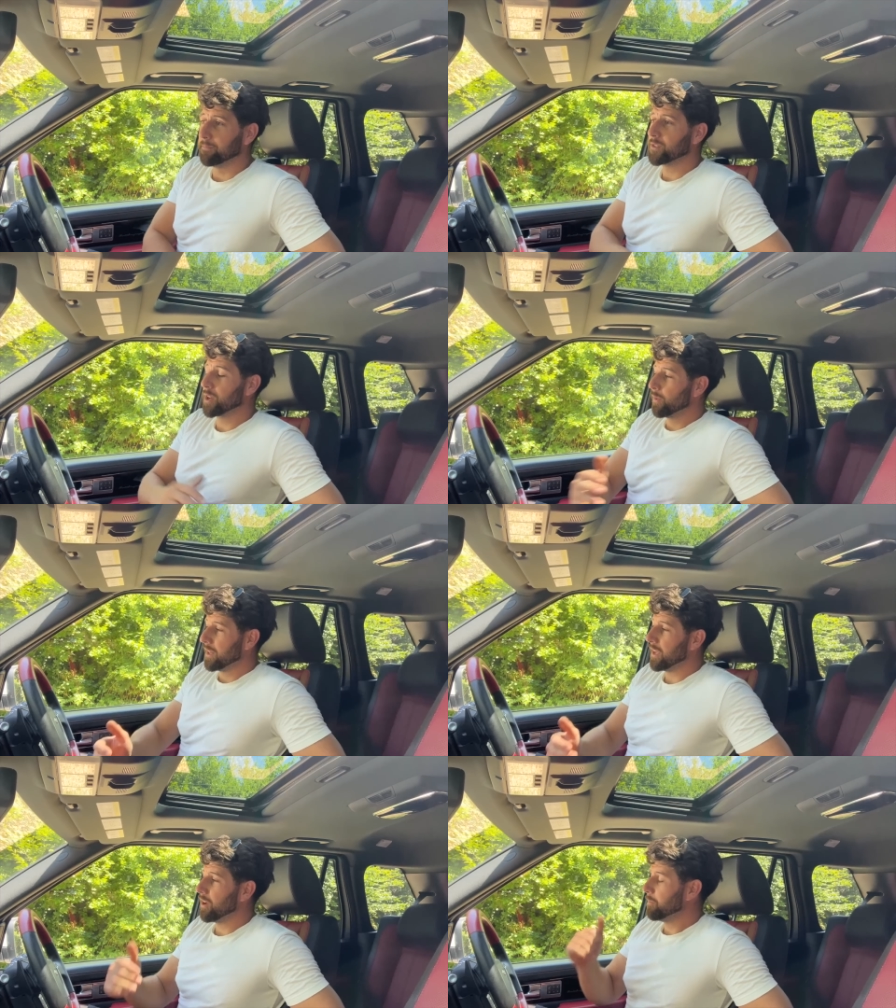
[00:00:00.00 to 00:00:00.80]
So I went
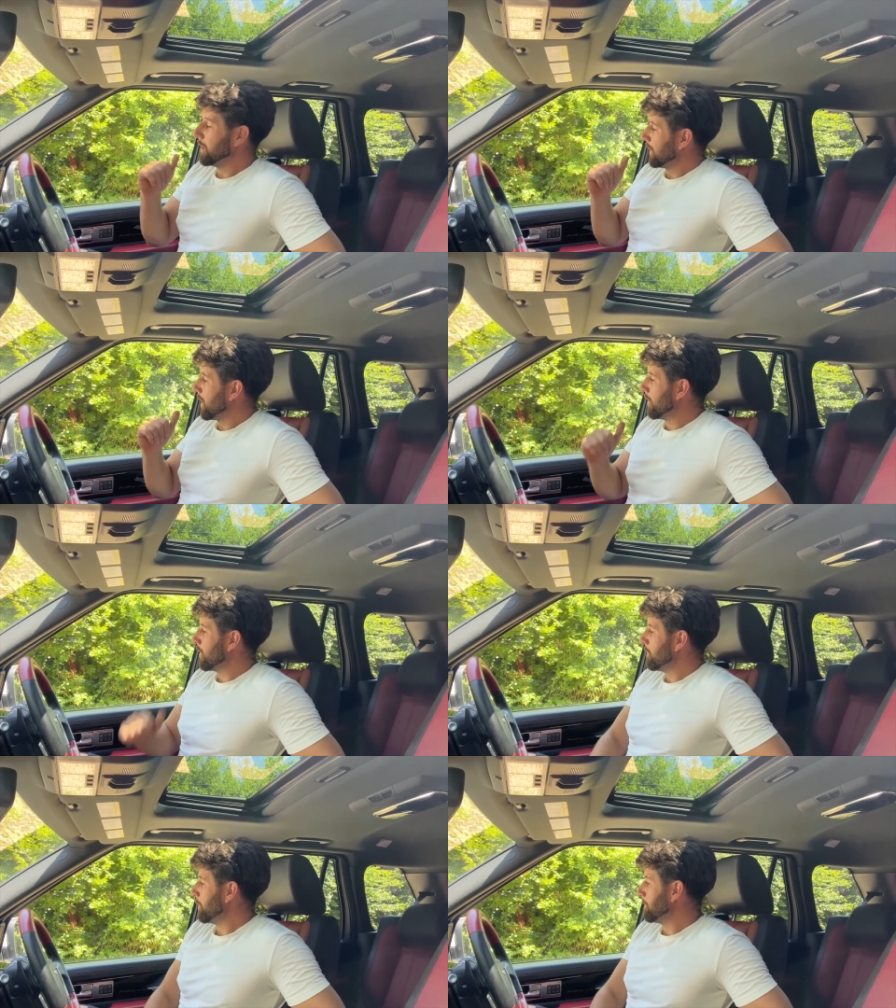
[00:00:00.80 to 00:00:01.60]
there, I picked the car
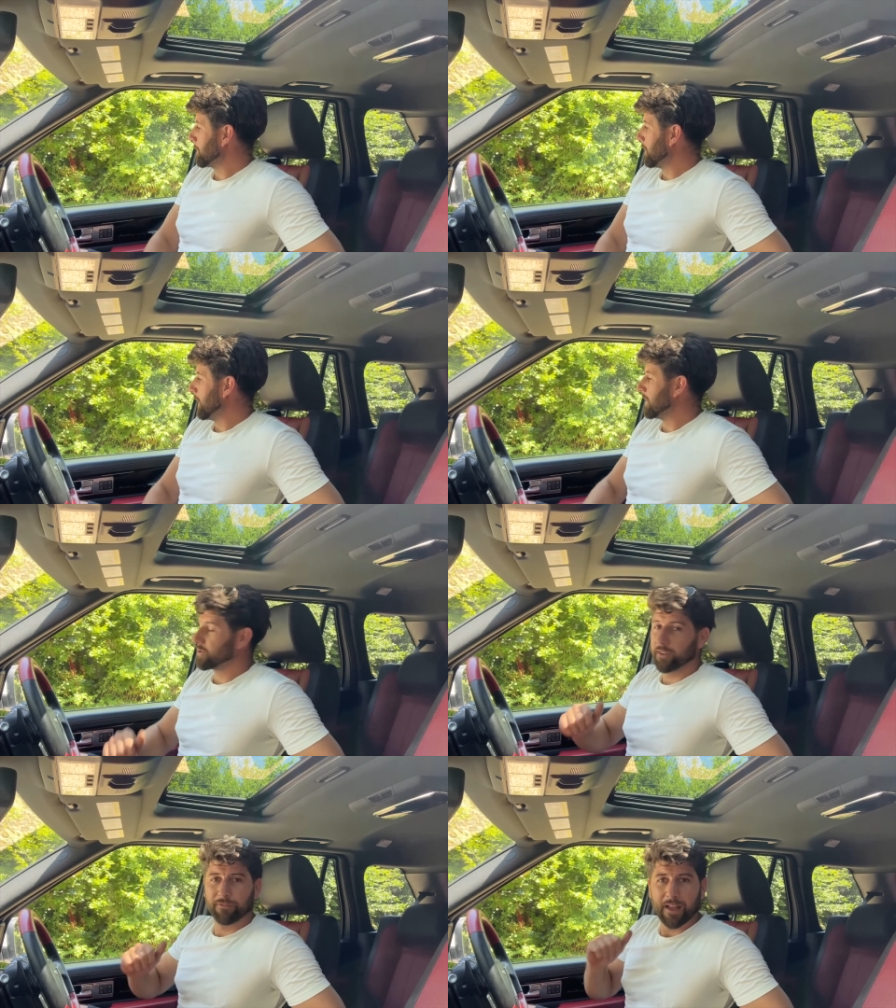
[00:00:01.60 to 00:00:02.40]
up, it's
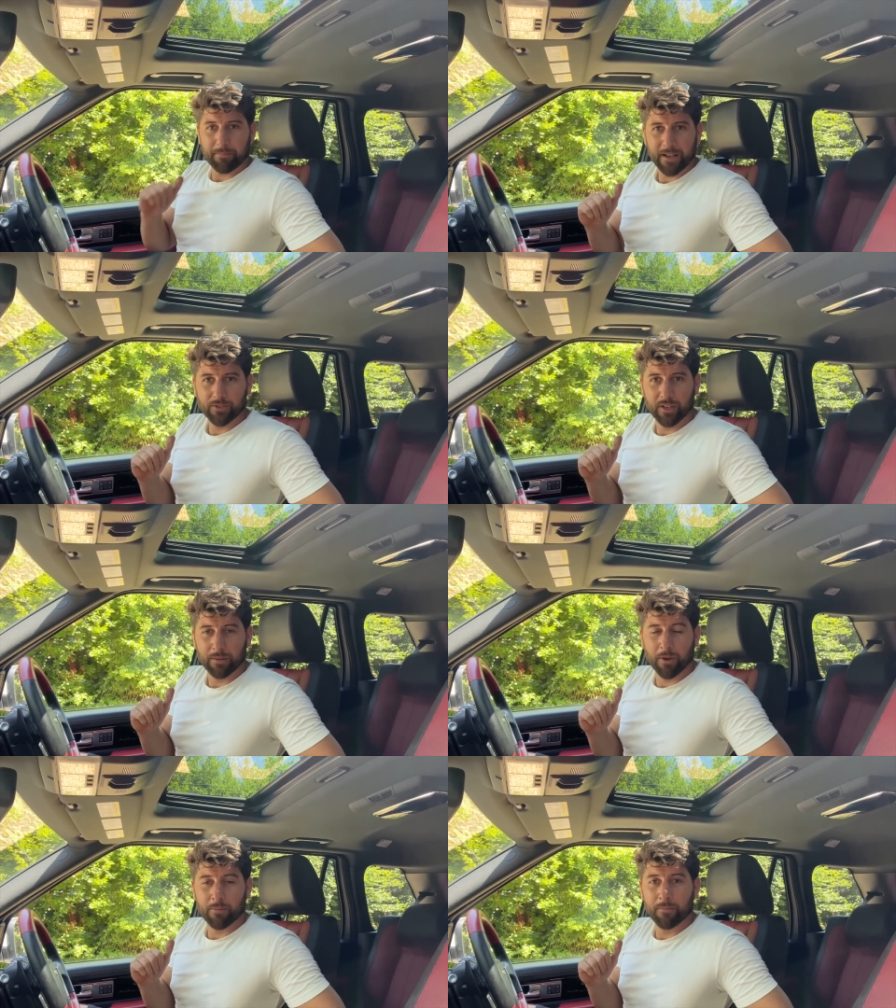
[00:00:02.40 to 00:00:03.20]
got a flat battery at the
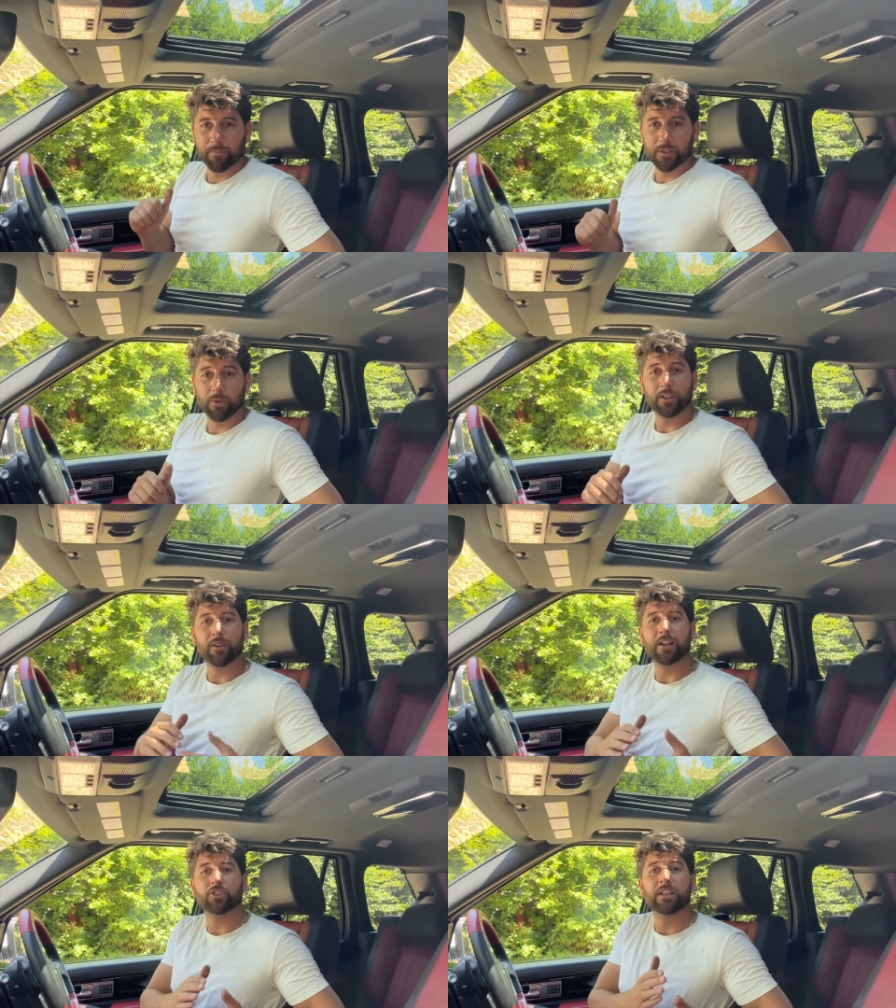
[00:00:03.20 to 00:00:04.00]
moment, so I don't
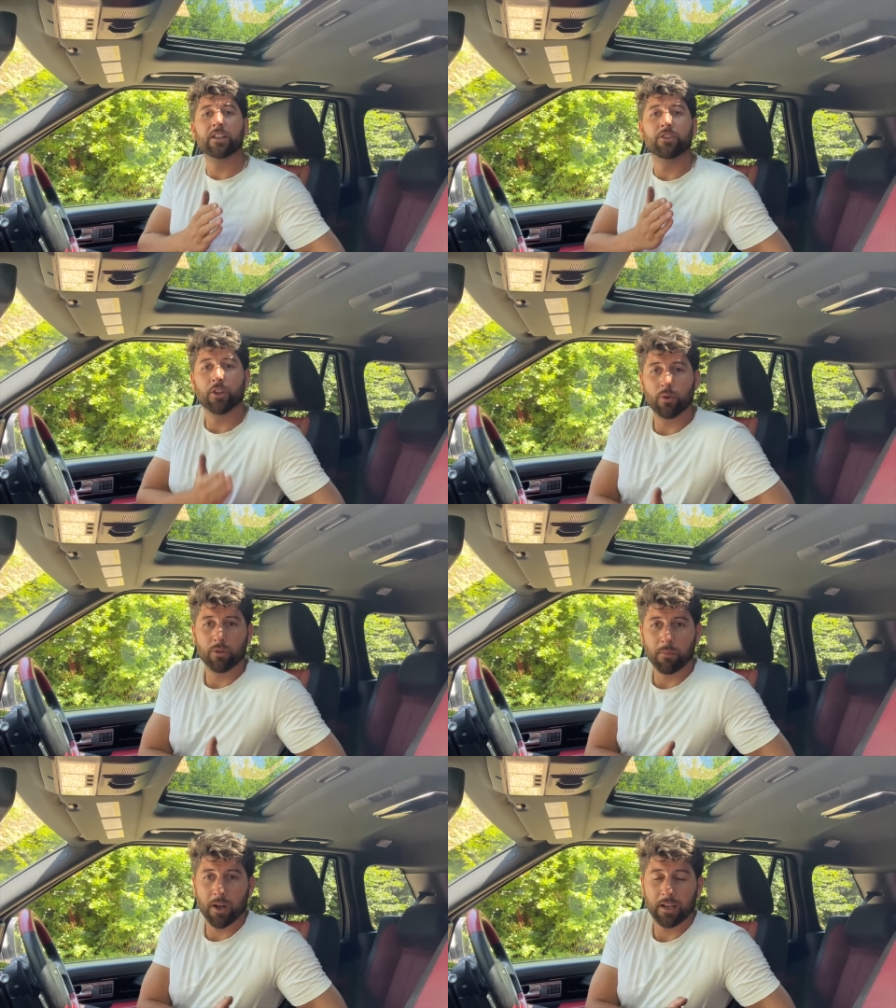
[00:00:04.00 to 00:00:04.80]
actually know the
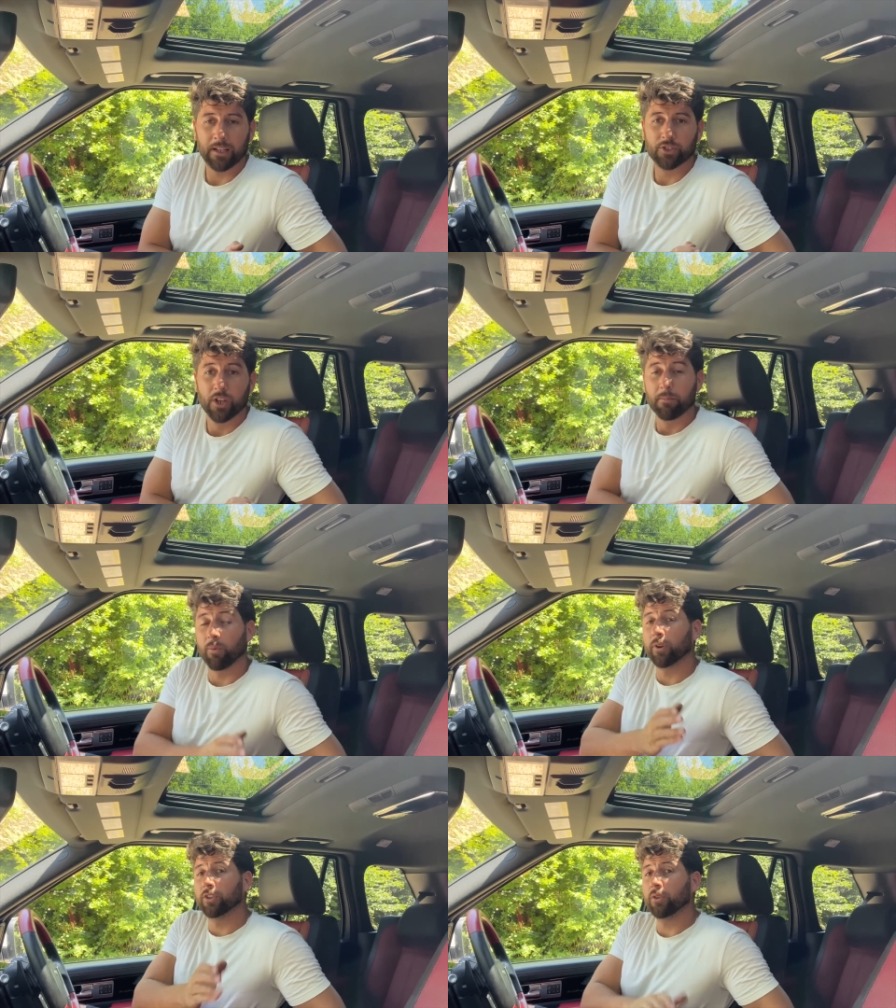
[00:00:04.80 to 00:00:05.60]
mileage. But
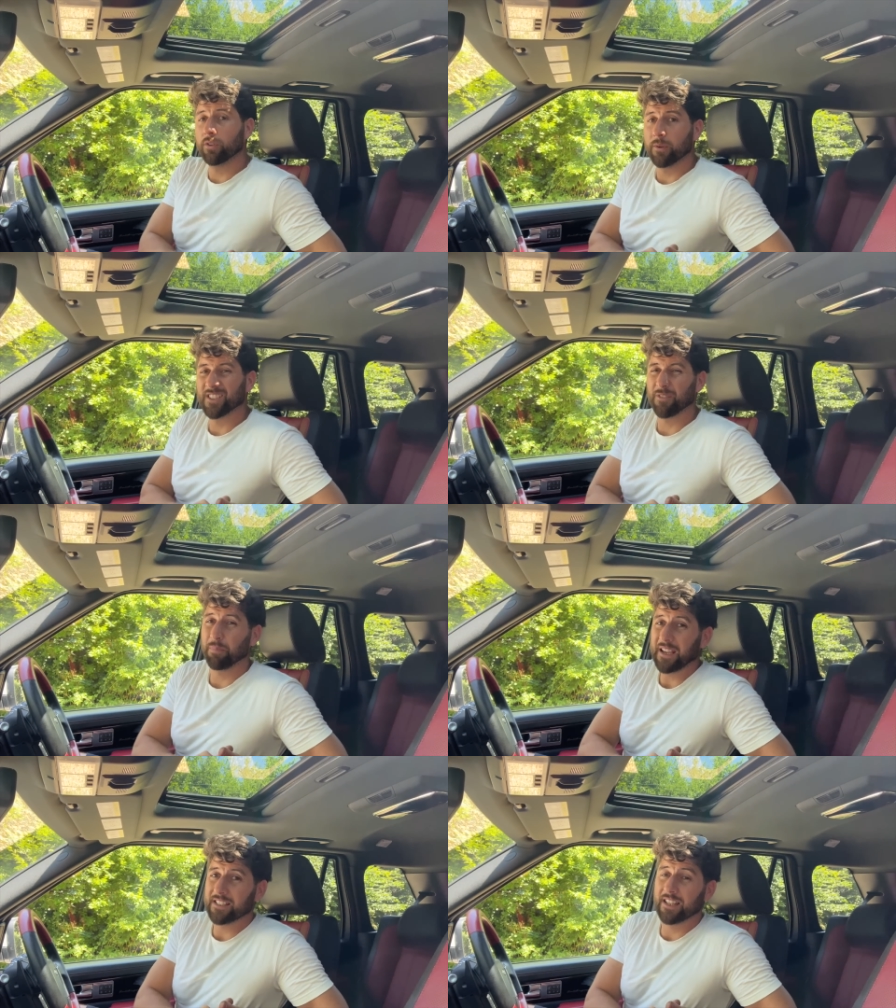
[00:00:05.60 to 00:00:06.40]
what I do know is I've
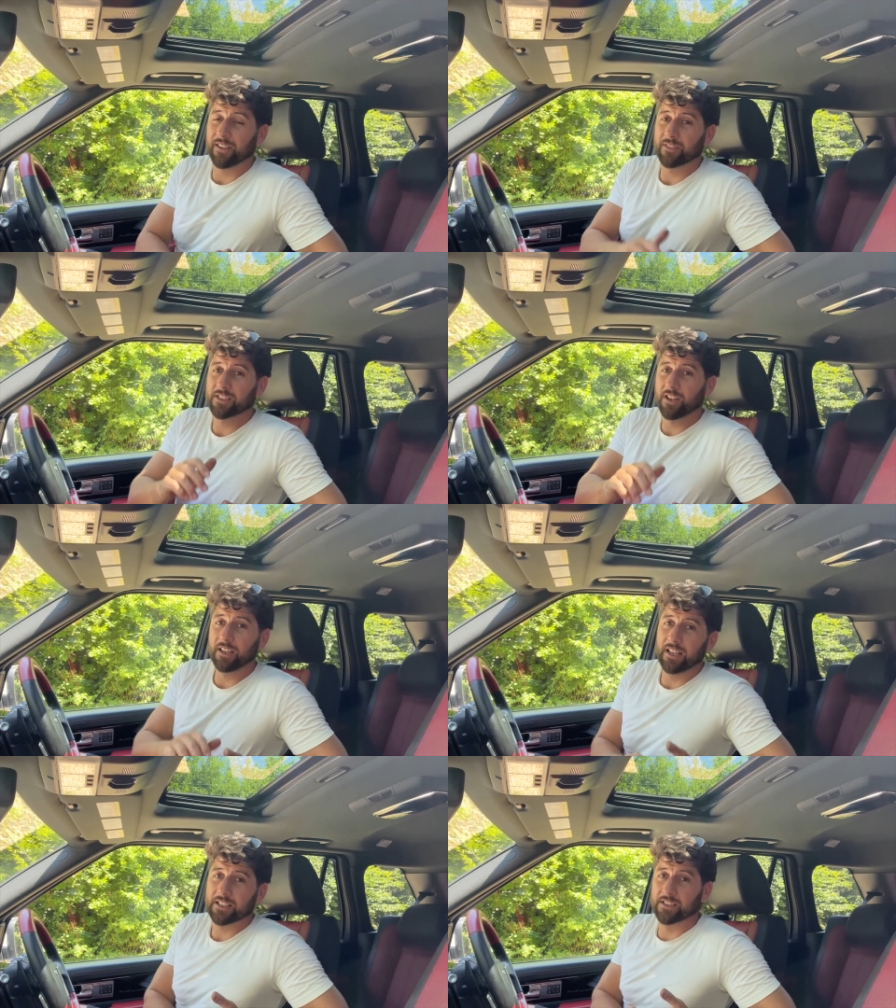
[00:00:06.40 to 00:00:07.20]
basically given slightly
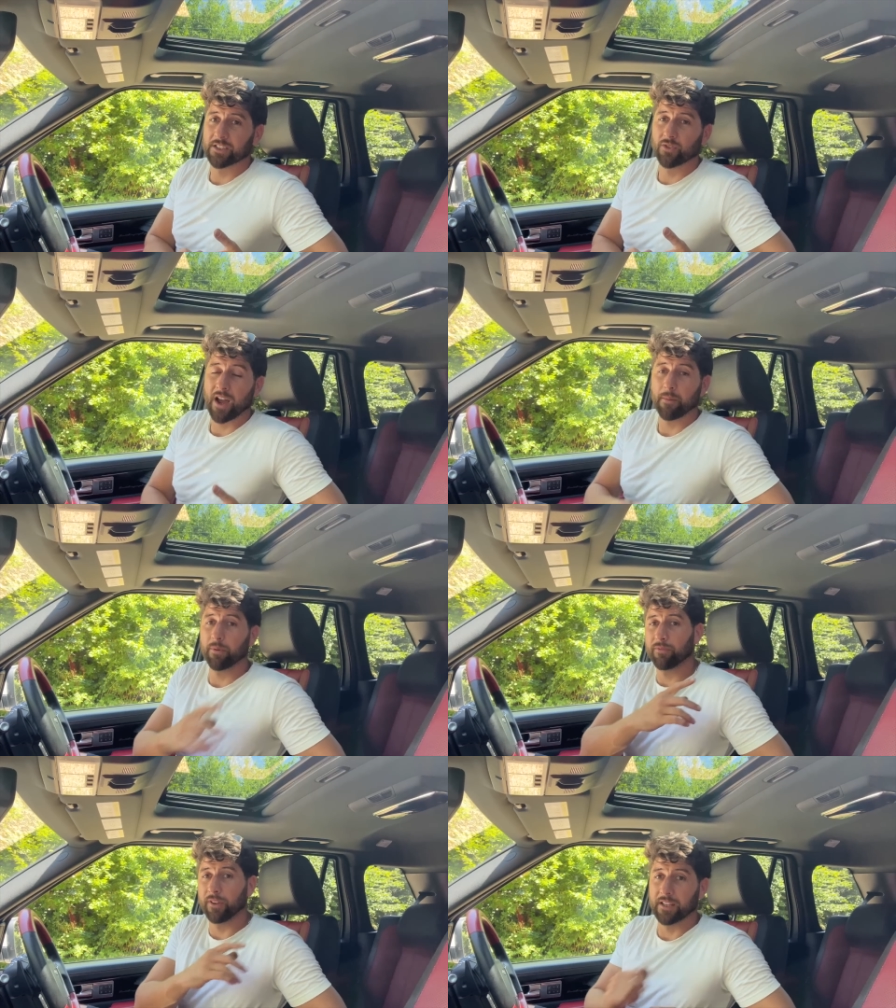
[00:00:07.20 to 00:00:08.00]
less than scrap
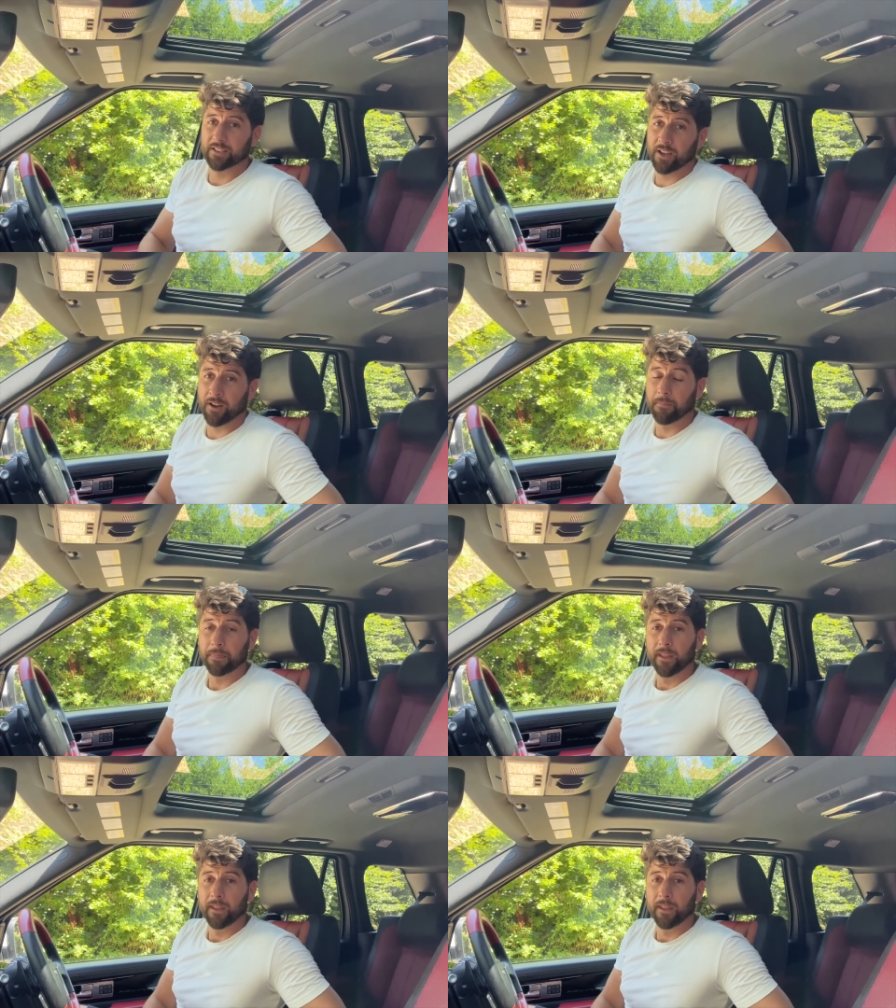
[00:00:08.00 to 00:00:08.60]
for this car.